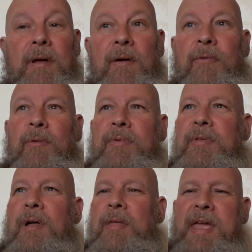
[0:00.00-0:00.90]
I thought,
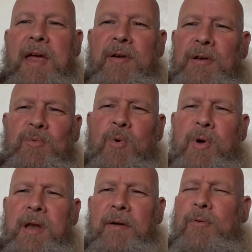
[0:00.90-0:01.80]
like, the area I was
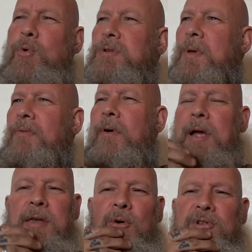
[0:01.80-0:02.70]
walking in, I thought, oh, it was a bit
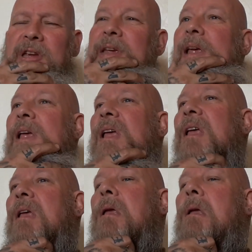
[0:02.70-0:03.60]
fucking dodgy.
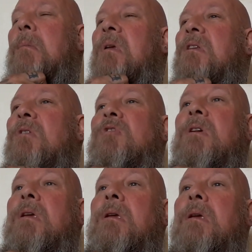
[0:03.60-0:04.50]
A bit
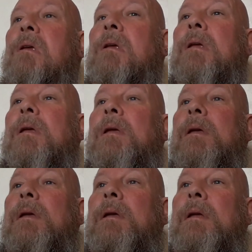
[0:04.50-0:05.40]
dodgy.
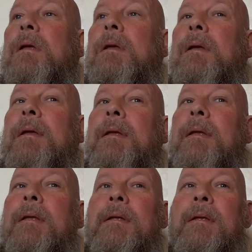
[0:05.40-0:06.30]
It's a fucking
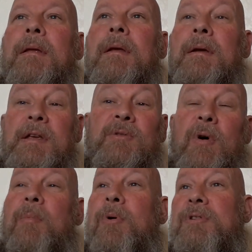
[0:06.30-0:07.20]
posh part. It is
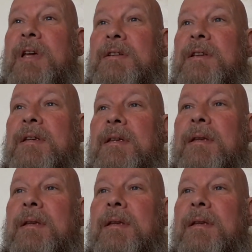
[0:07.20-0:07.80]
quite posh, actually.